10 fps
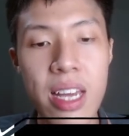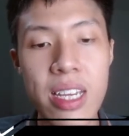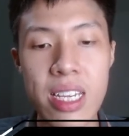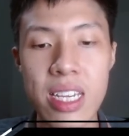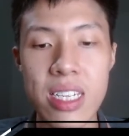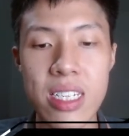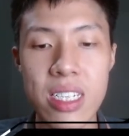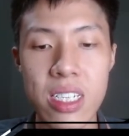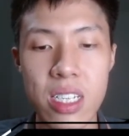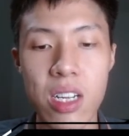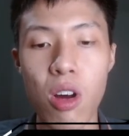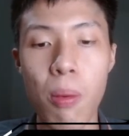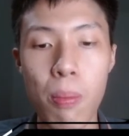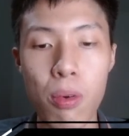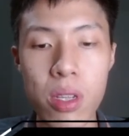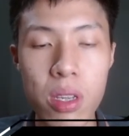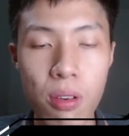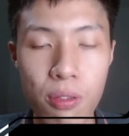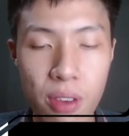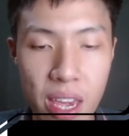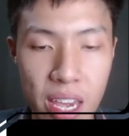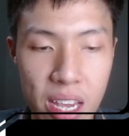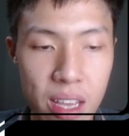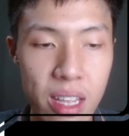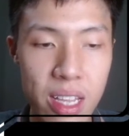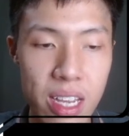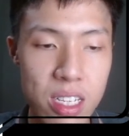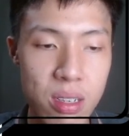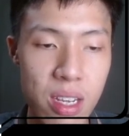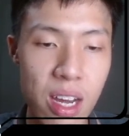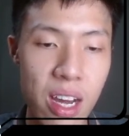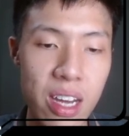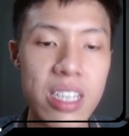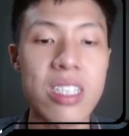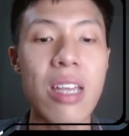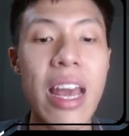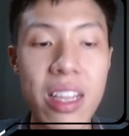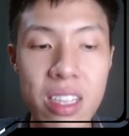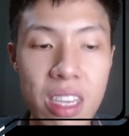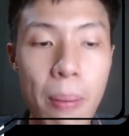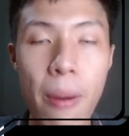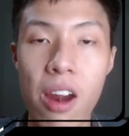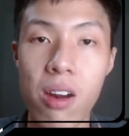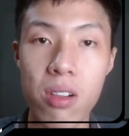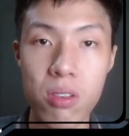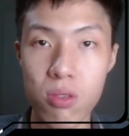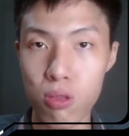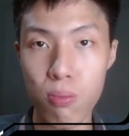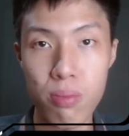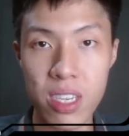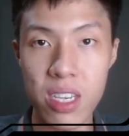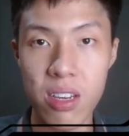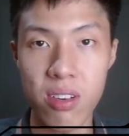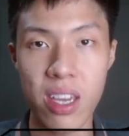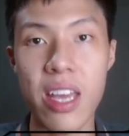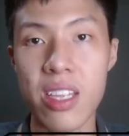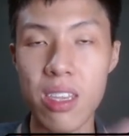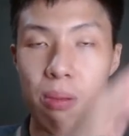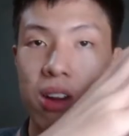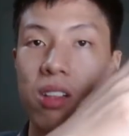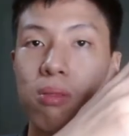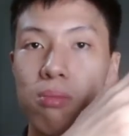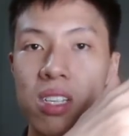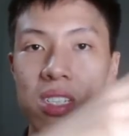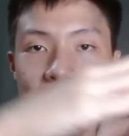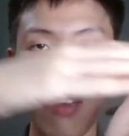is the component of A that is, uh, is anti-parallel to B. Okay, anti-parallel means